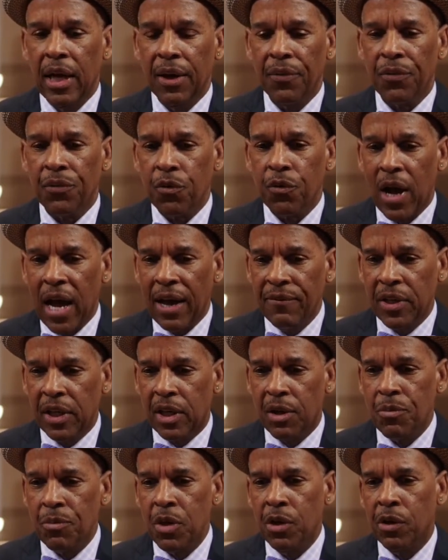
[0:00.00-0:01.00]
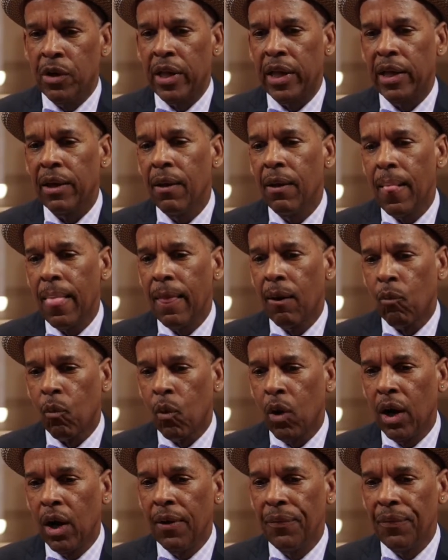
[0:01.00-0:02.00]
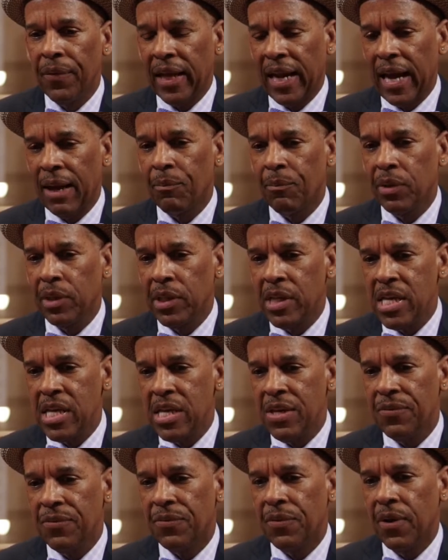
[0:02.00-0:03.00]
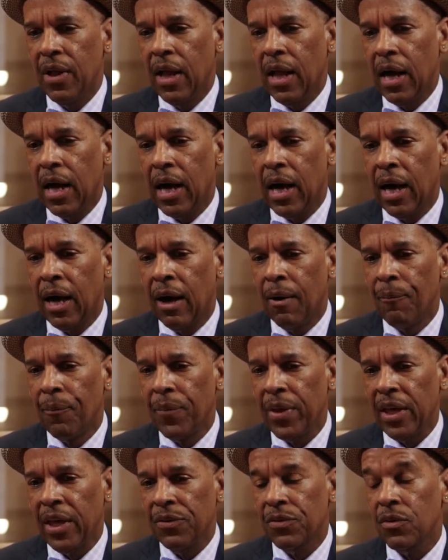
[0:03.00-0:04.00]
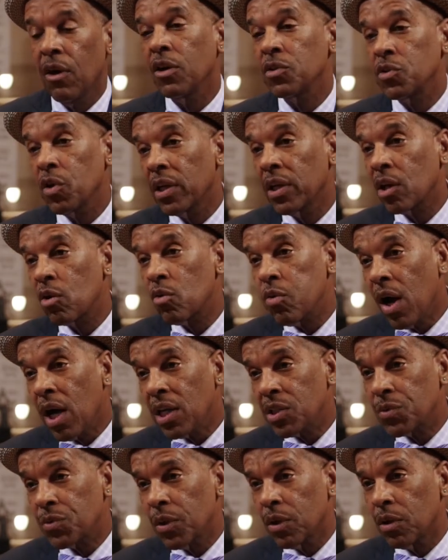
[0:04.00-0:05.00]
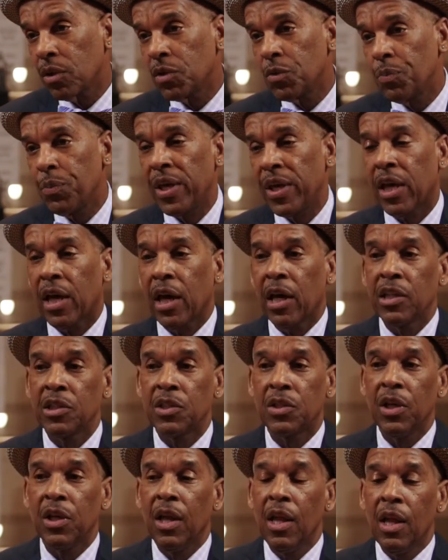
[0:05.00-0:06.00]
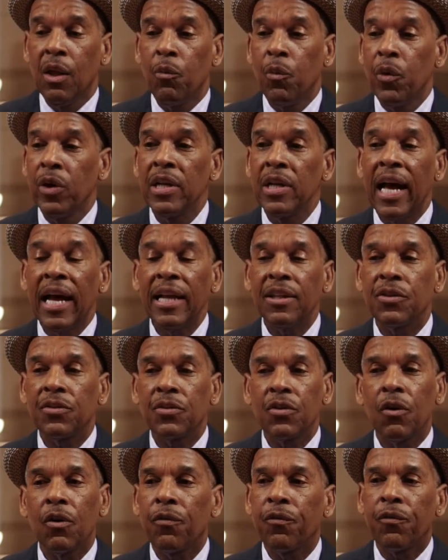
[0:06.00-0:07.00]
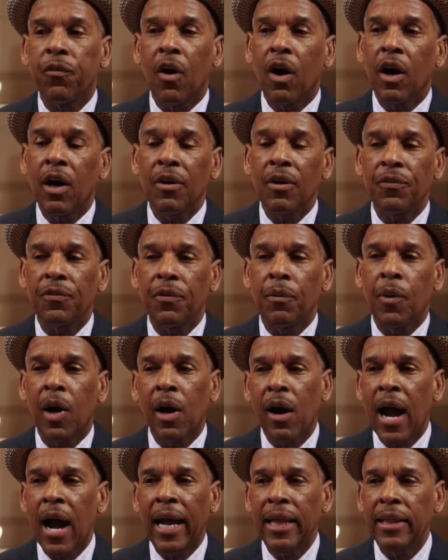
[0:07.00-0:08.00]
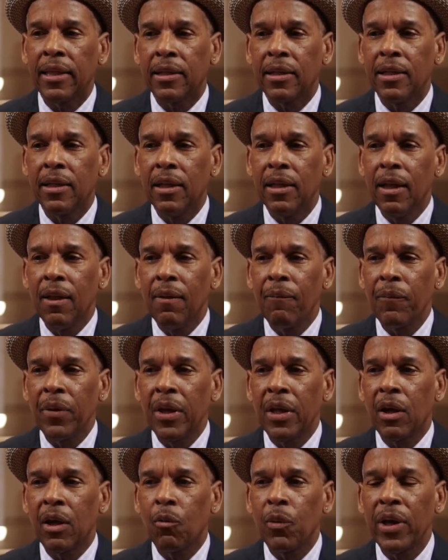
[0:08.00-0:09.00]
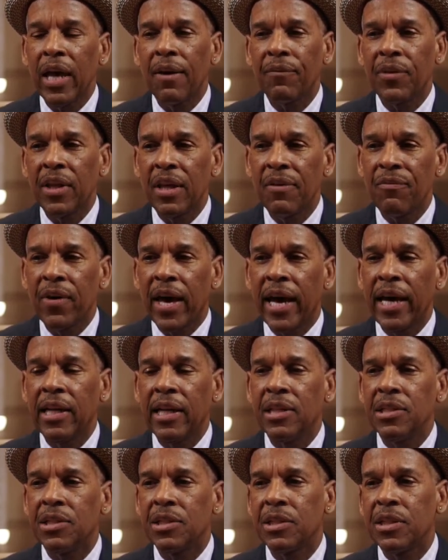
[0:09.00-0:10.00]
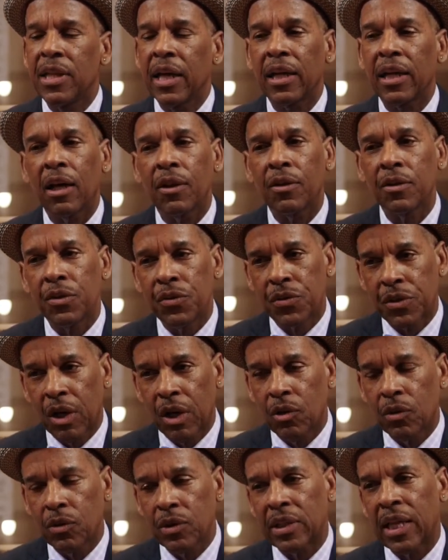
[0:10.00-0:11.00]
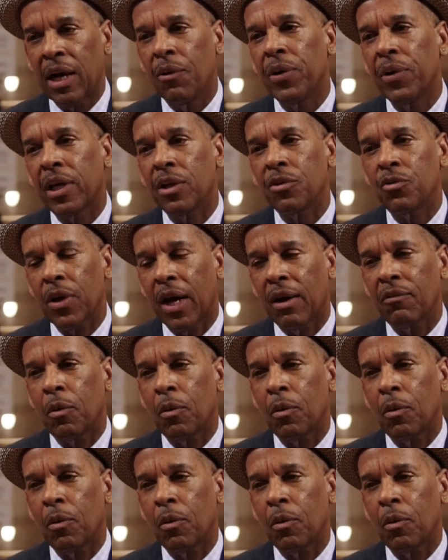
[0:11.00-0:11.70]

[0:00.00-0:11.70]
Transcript: thriving community, one that I believe is also at a crossroads because we're not so far from our island. We have the advantage that others don't, that we can travel